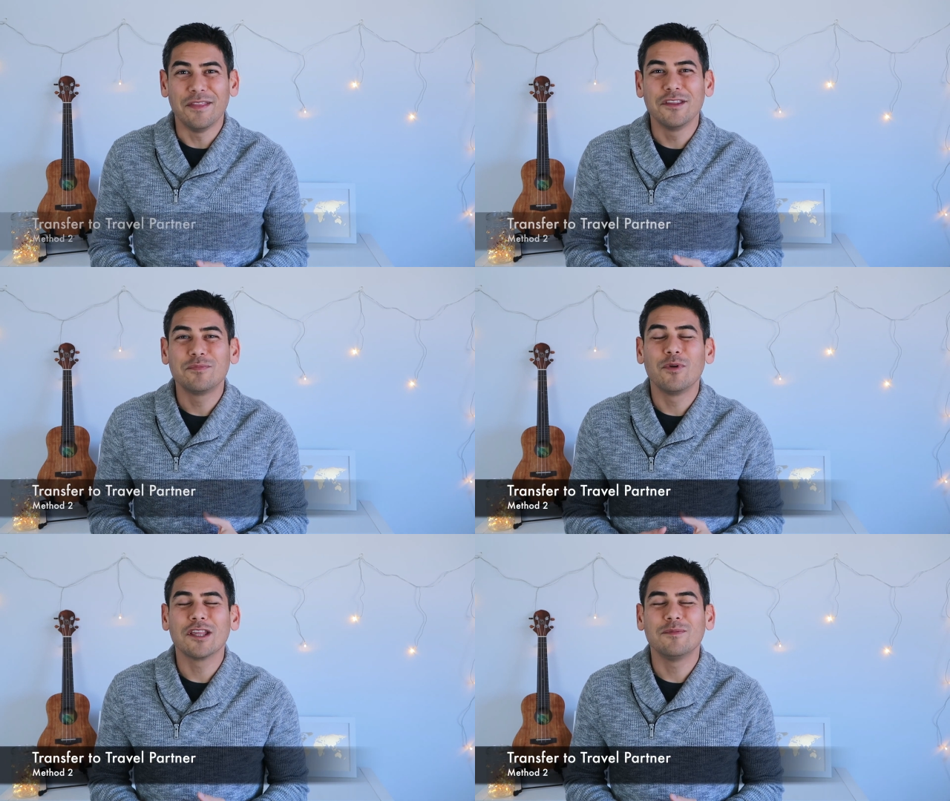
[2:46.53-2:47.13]
this
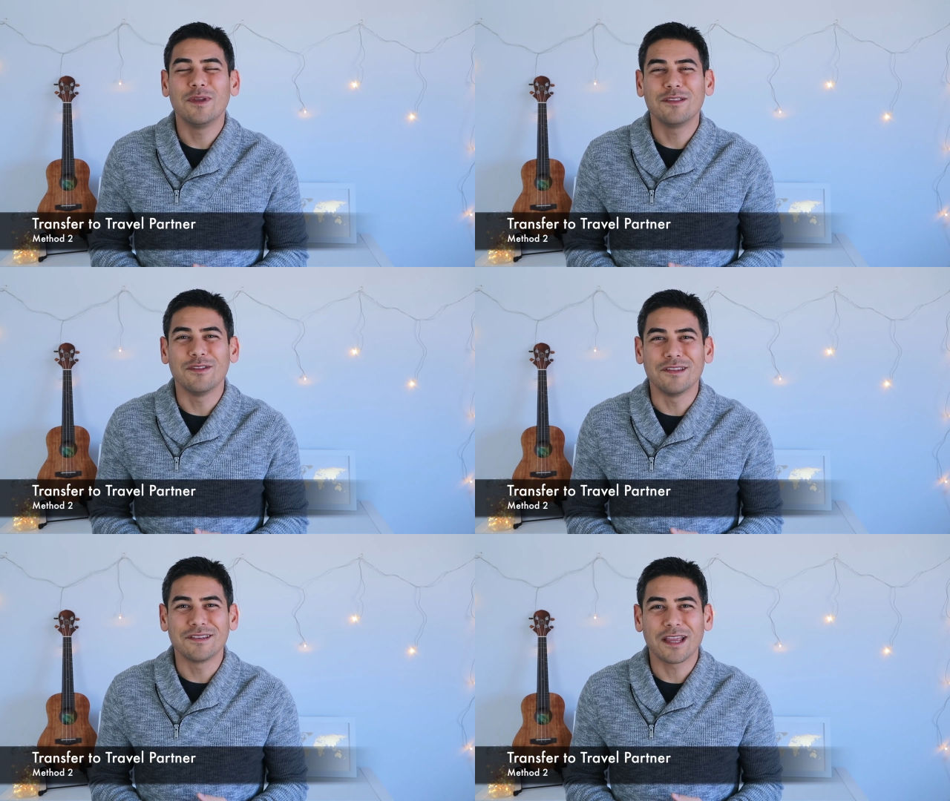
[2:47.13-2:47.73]
brings me to
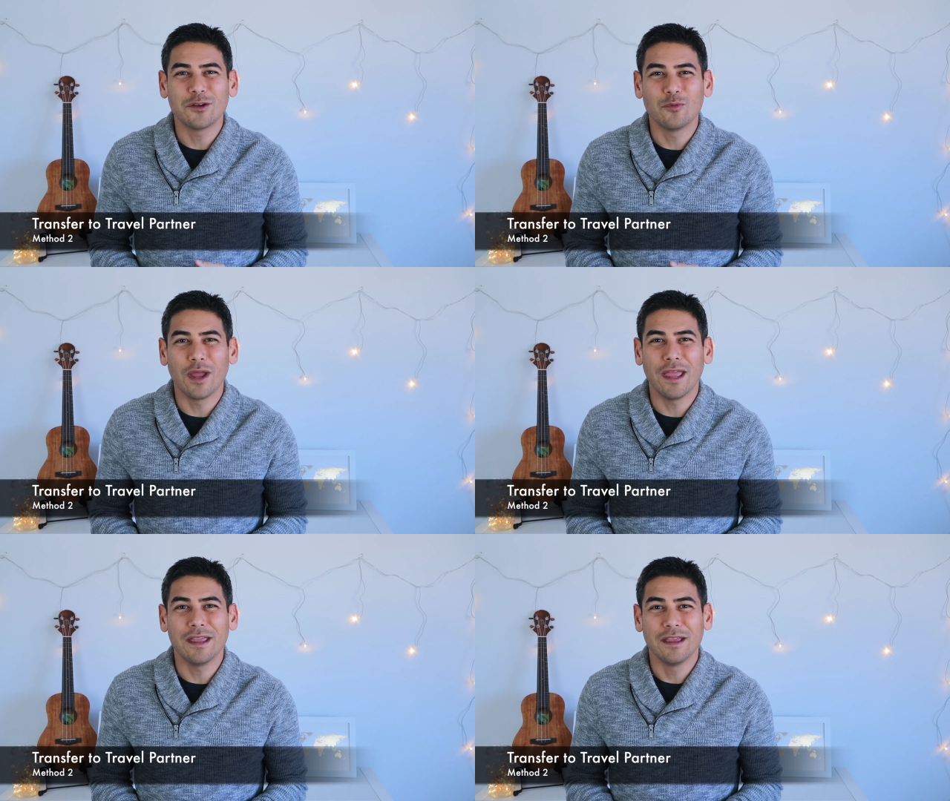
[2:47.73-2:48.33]
the second
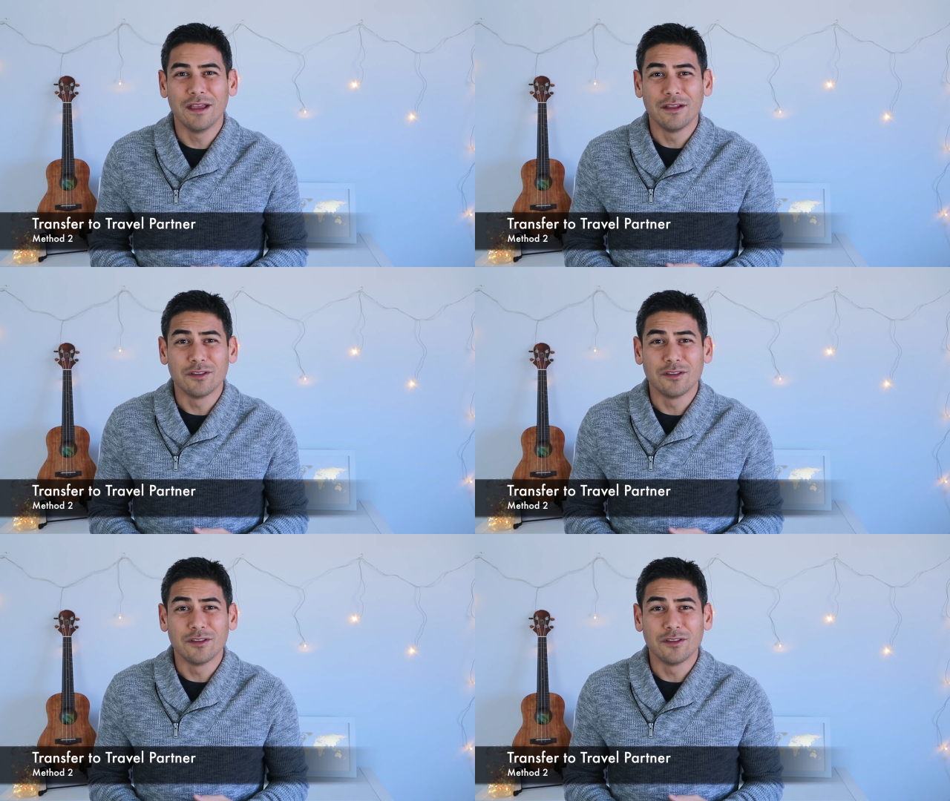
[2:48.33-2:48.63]
way